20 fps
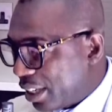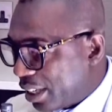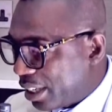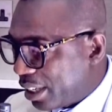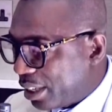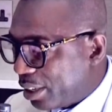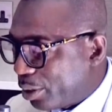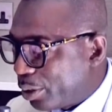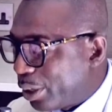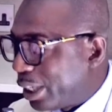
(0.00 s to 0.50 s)

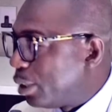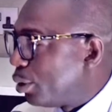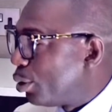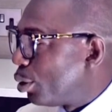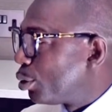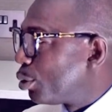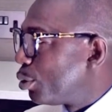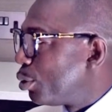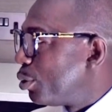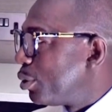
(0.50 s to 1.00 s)
and
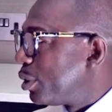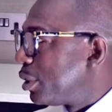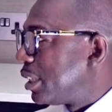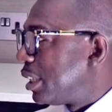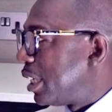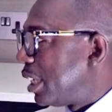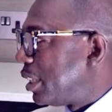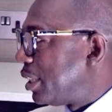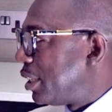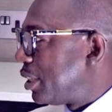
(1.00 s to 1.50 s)
also
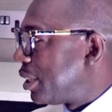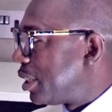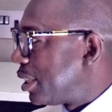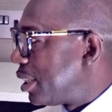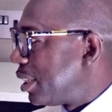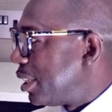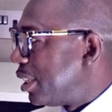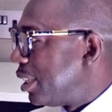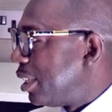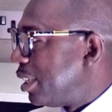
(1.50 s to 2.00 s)

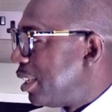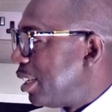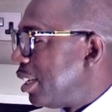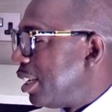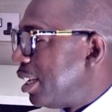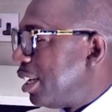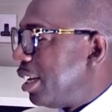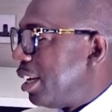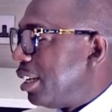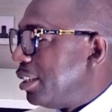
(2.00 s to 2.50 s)
search
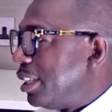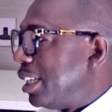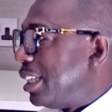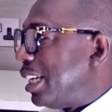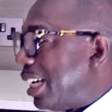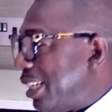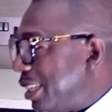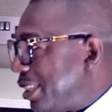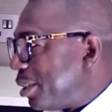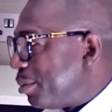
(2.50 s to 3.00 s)

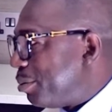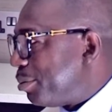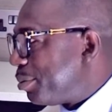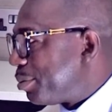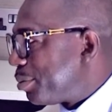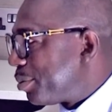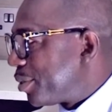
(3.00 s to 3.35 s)
journalism.